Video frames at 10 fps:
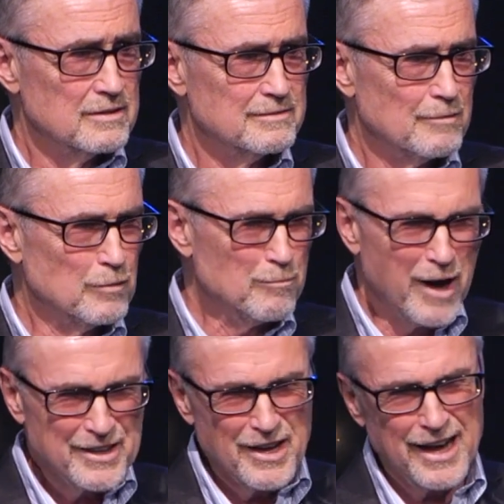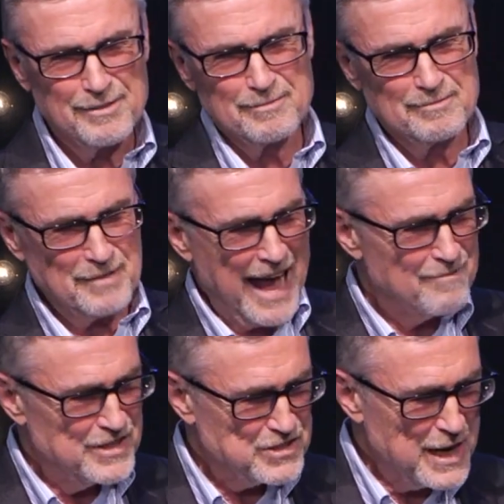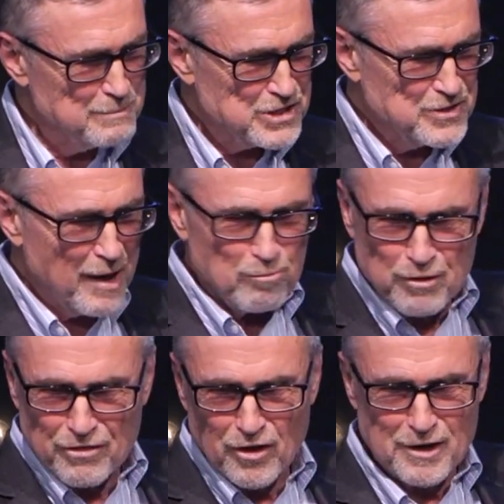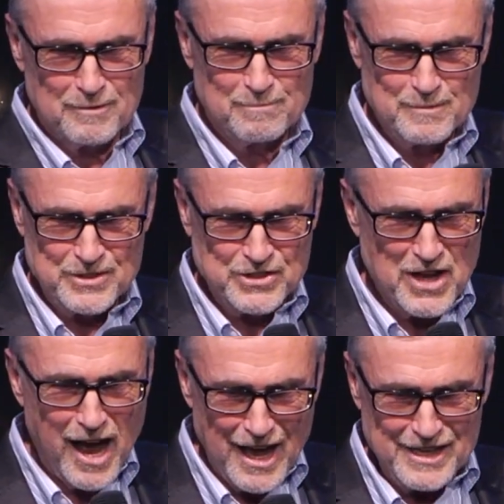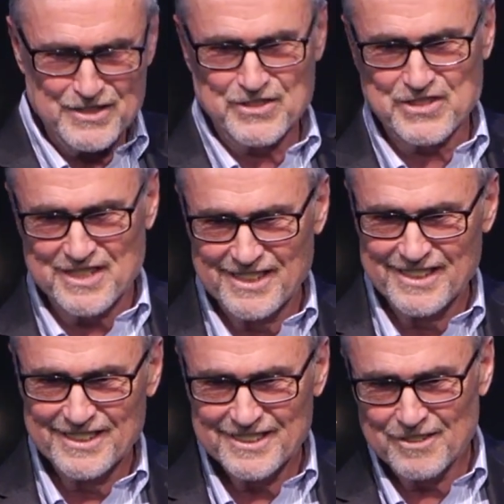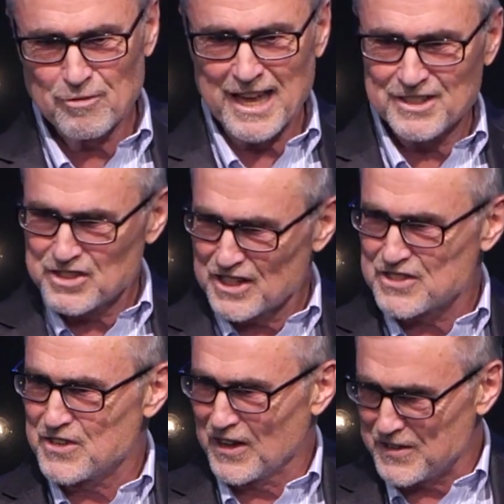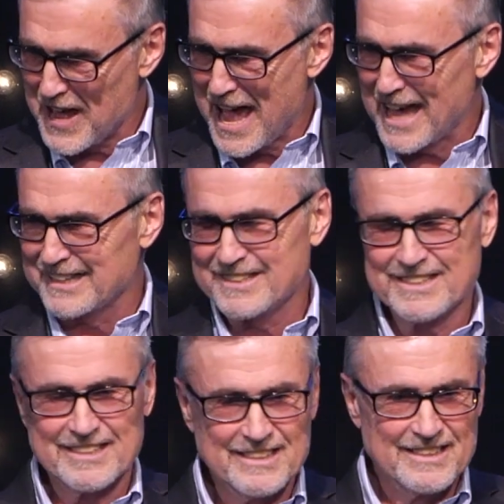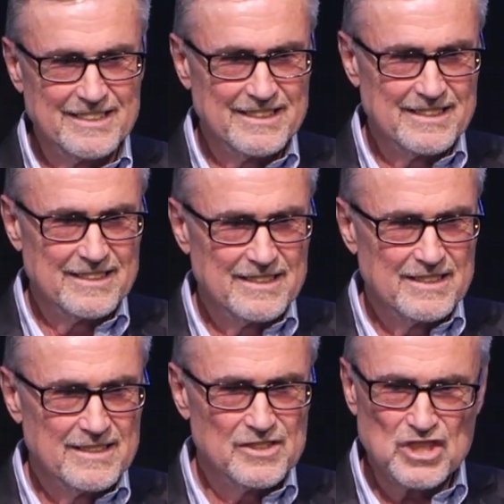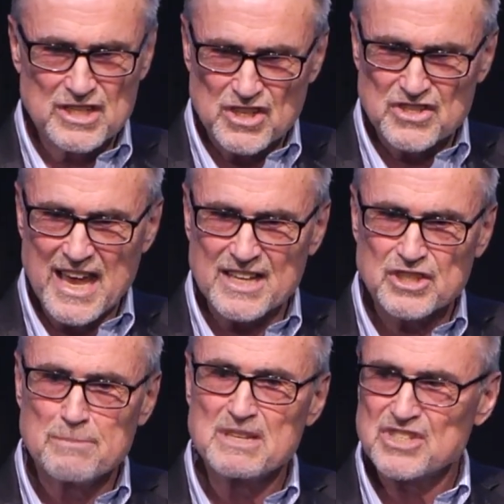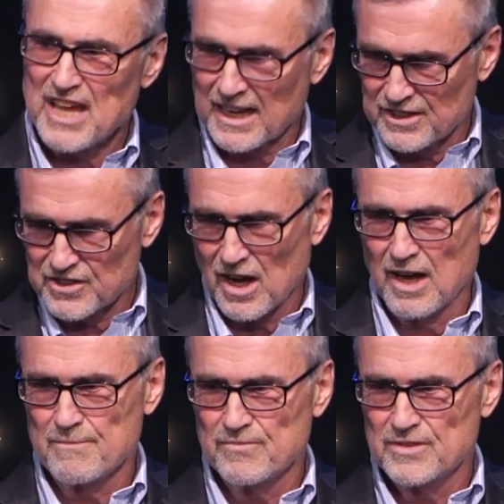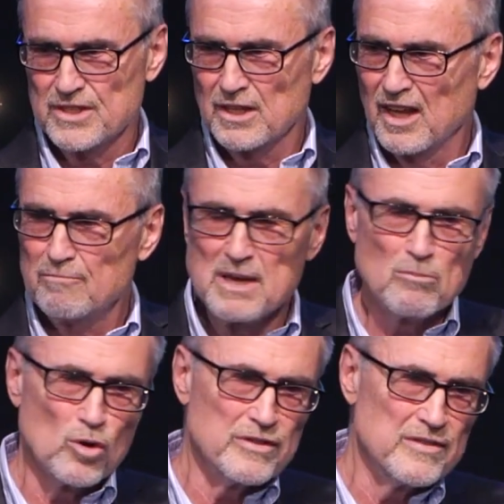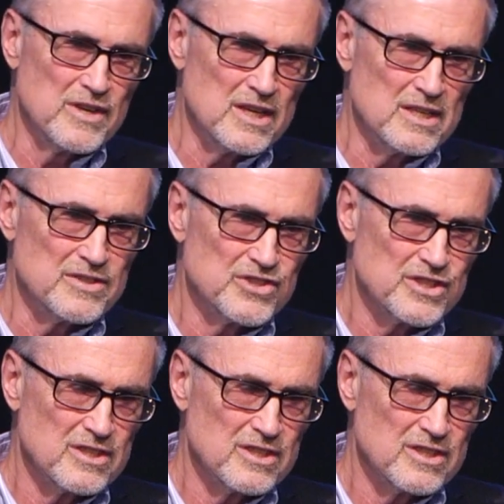We might not have the same step with our signs if we had just done that. Jesus asked him a second time, do you love me more than these?